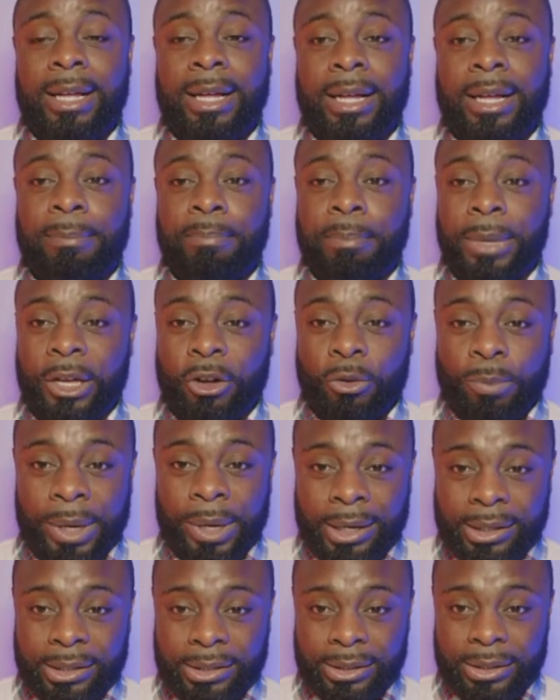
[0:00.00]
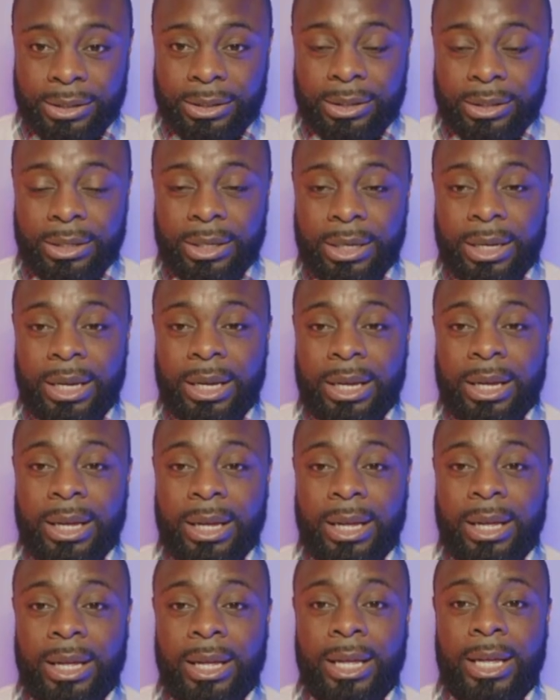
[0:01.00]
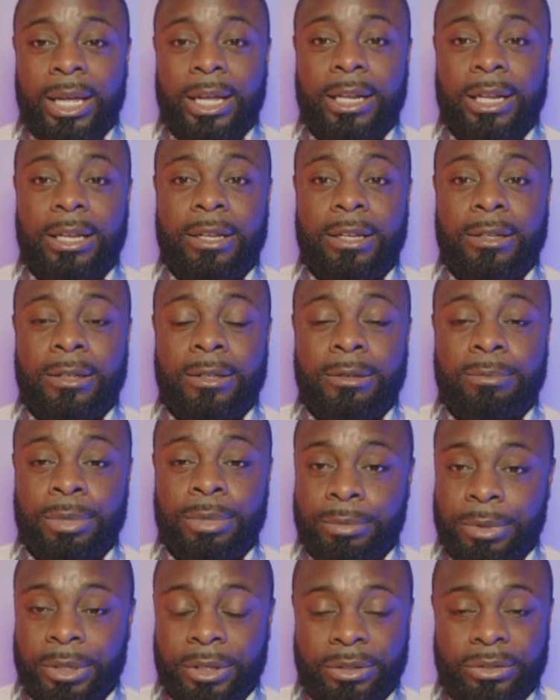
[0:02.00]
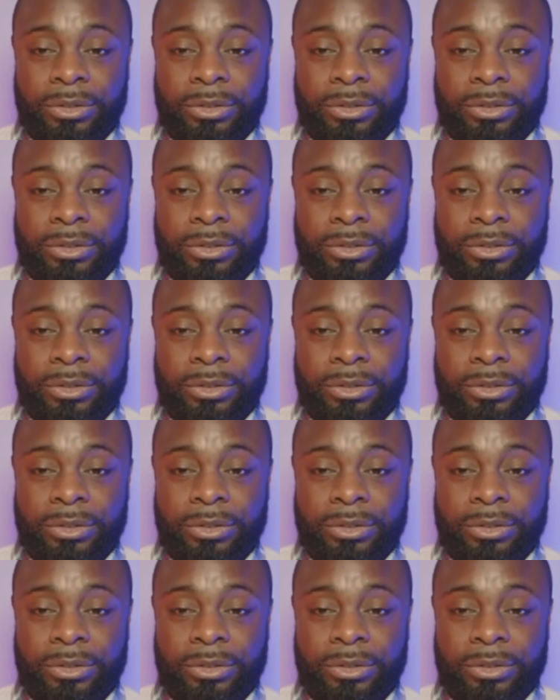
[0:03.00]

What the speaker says: Mailboxes, Bermuda